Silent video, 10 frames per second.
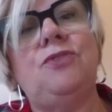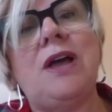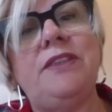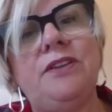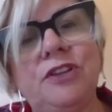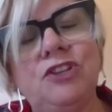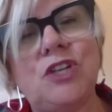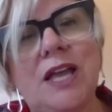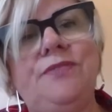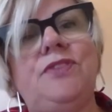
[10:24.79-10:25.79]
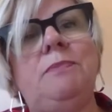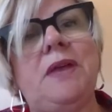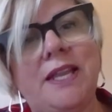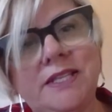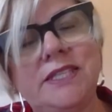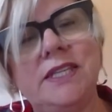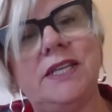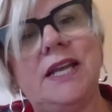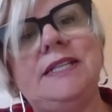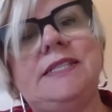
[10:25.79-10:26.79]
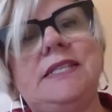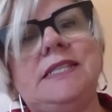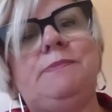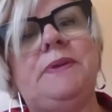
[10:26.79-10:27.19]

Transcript: rather than drive them into crisis,